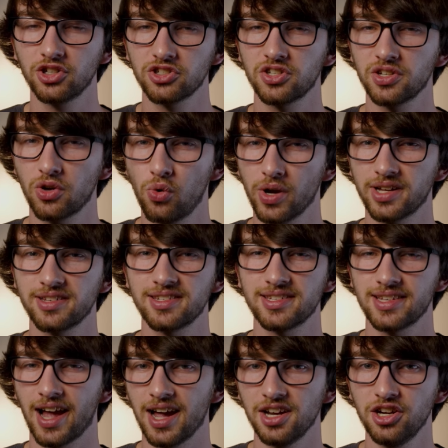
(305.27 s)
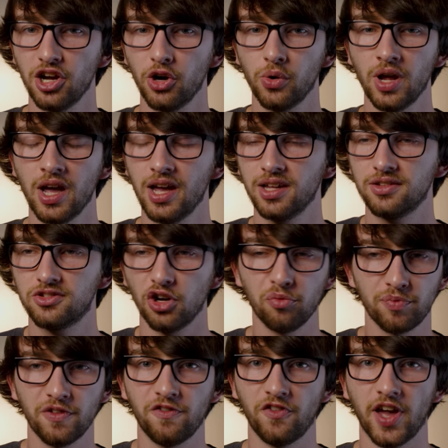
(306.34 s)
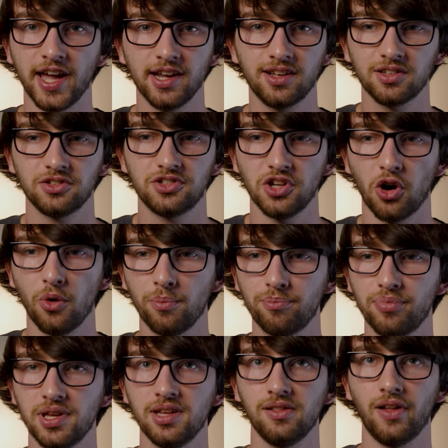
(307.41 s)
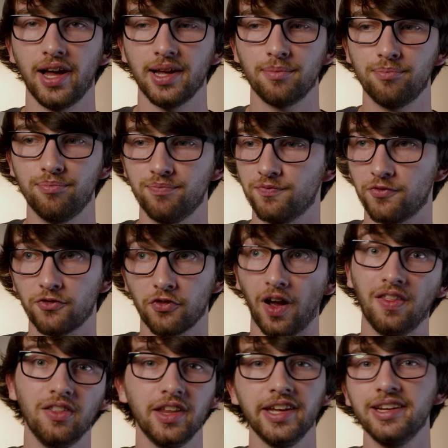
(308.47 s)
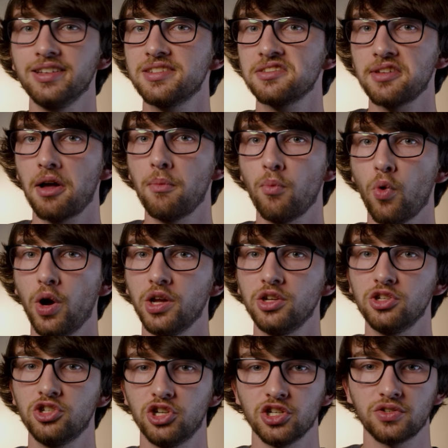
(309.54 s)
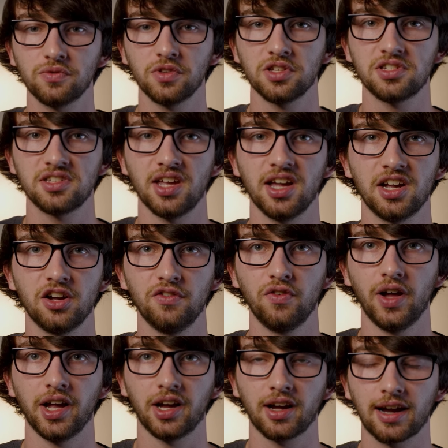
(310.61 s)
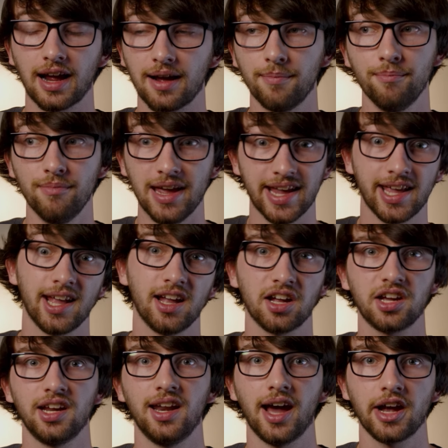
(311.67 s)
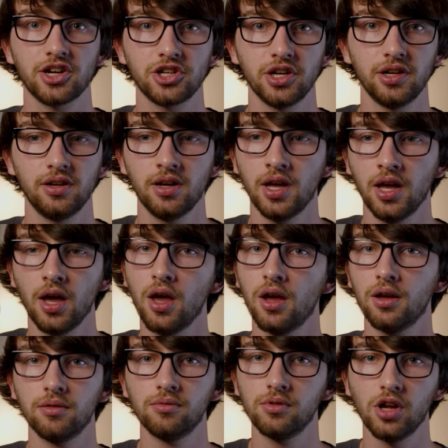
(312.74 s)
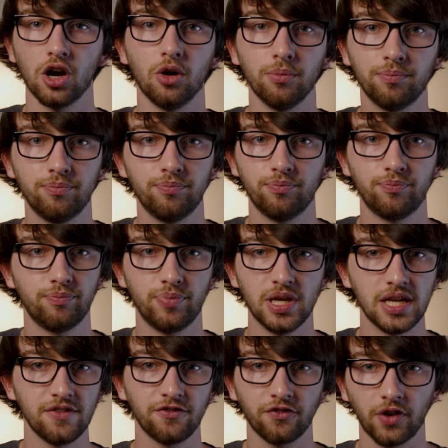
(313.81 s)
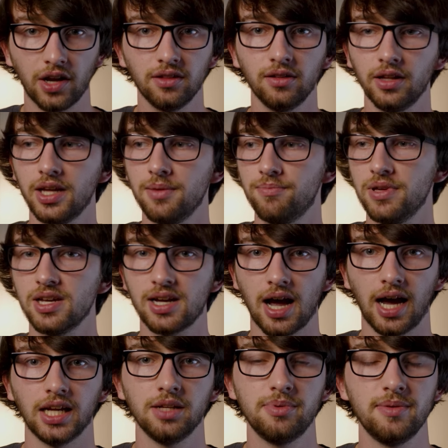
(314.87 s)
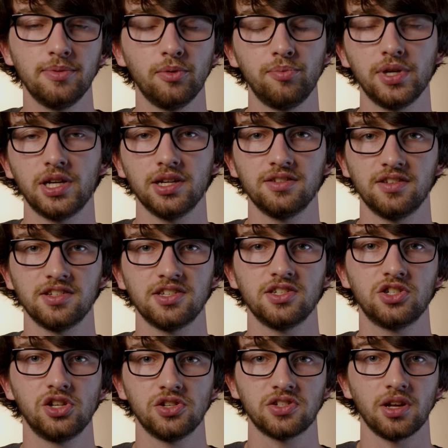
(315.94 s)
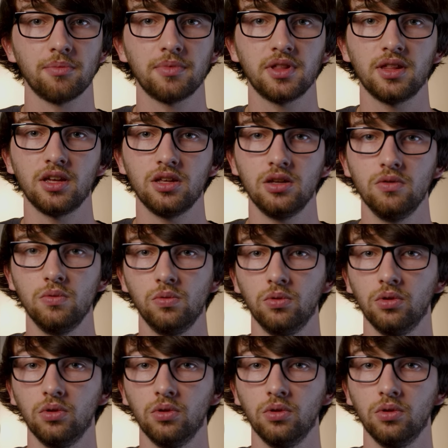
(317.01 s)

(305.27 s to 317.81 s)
just a quick side note, don't be fake. Don't be like friendly to someone just for the sake of like making a connection. No, be friendly, be kind to people, because this is just something that you